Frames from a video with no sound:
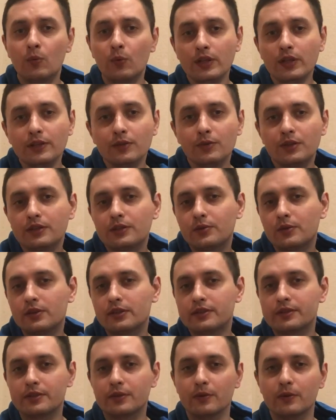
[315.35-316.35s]
When you need to
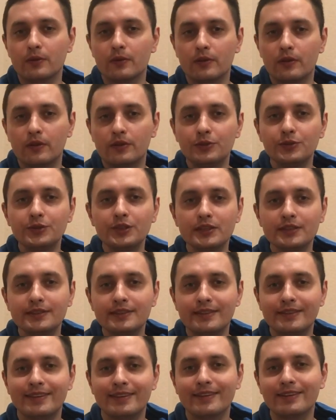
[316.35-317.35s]
restore, you just
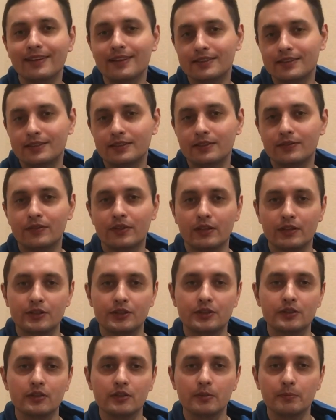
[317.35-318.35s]
need the last
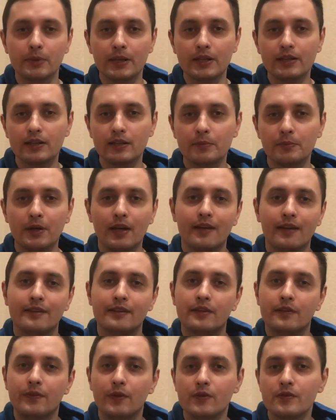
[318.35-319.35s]
differential backup
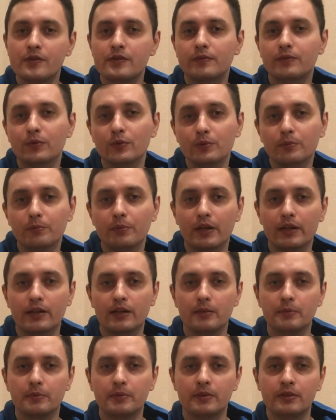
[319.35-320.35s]
and the first full
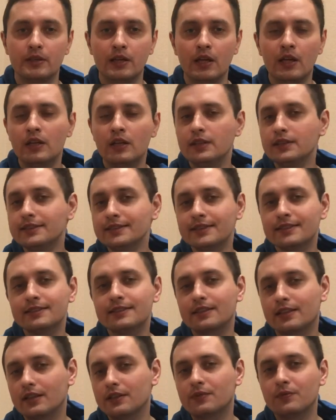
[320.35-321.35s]
backup. It's a
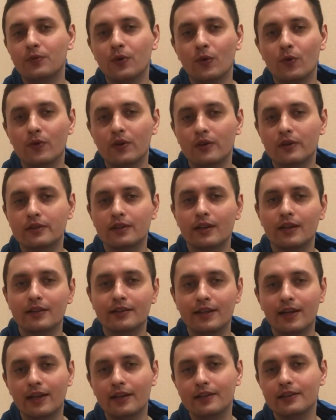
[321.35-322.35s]
straightforward and
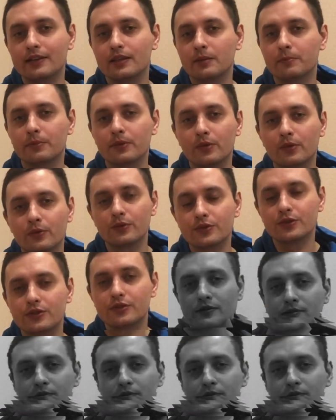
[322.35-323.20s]
handy approach.